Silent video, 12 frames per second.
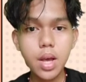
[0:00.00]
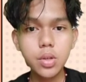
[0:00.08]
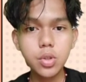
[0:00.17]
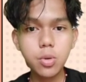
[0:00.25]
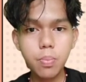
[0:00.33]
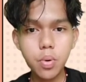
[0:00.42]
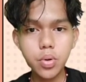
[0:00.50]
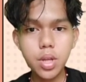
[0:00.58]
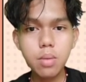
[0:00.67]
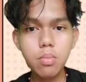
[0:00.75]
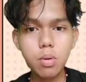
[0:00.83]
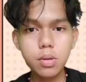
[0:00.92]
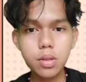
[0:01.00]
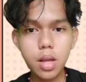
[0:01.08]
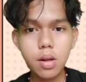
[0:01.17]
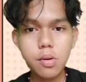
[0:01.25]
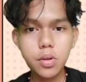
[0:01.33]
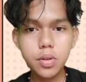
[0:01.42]
Supporting
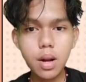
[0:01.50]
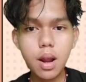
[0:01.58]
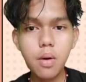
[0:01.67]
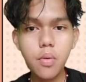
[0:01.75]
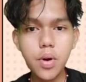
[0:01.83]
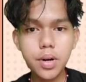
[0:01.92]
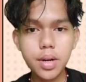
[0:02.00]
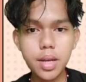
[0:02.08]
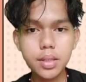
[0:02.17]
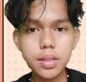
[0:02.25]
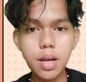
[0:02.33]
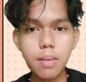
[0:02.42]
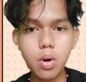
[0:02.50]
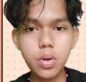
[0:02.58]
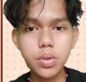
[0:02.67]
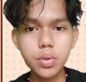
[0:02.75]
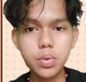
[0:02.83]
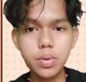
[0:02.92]
multicultural awareness
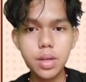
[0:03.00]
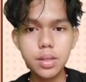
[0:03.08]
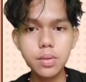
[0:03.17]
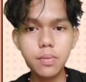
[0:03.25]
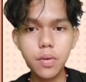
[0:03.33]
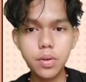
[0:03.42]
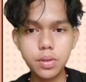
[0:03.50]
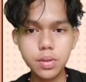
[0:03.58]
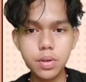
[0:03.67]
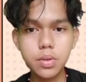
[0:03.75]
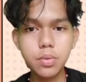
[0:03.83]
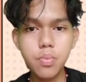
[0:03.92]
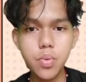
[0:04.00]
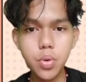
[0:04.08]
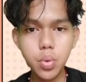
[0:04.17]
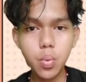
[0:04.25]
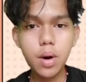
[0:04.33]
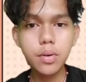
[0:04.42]
among students fosters
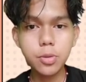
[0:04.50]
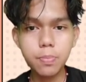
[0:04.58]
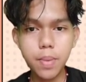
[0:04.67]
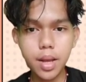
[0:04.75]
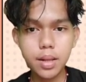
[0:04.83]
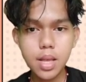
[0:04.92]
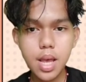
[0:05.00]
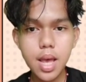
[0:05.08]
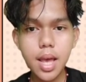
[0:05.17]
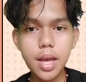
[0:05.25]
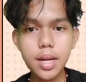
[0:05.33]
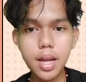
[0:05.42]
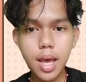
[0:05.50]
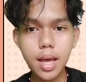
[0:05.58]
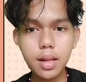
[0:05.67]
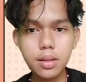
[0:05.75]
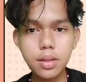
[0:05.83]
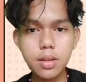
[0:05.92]
mutual respect and a
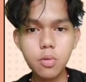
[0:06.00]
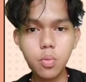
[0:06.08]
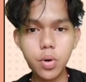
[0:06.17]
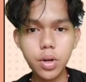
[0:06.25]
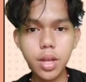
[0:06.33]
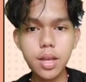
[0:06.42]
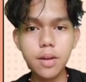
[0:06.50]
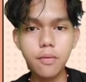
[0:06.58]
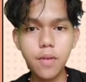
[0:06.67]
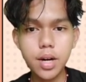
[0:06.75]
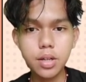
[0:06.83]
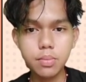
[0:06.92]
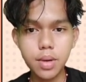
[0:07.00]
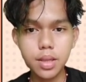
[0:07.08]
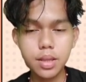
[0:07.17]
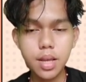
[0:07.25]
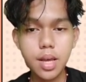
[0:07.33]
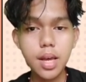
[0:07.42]
healthy working environment,
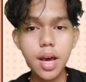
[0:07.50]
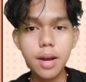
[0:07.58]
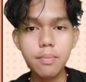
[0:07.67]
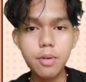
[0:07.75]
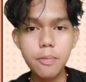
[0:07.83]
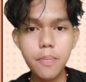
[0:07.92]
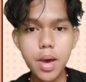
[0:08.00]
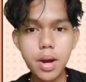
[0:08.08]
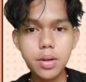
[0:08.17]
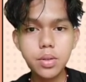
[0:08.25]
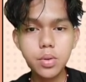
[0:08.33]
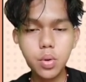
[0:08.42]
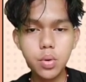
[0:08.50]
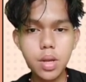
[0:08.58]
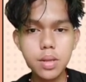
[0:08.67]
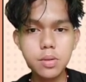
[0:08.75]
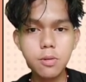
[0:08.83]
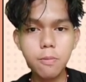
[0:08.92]
and prepares
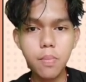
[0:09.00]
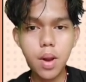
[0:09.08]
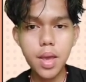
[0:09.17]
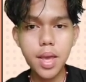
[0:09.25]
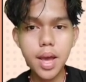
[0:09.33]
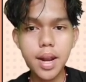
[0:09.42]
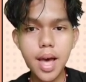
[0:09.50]
students to play an